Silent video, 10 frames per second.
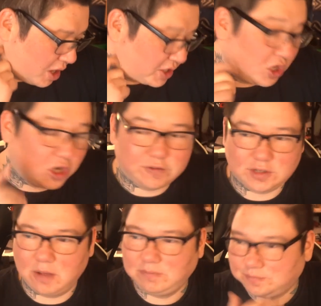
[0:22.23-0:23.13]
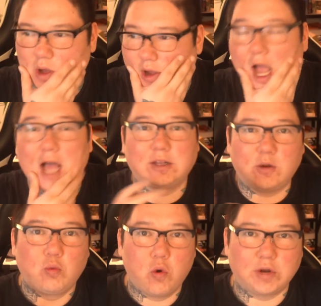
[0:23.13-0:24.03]
I could have done. I had
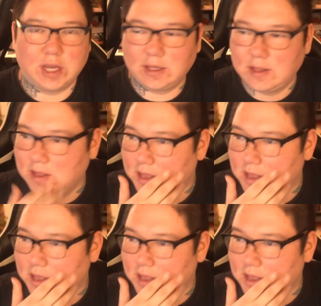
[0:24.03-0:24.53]
a warning,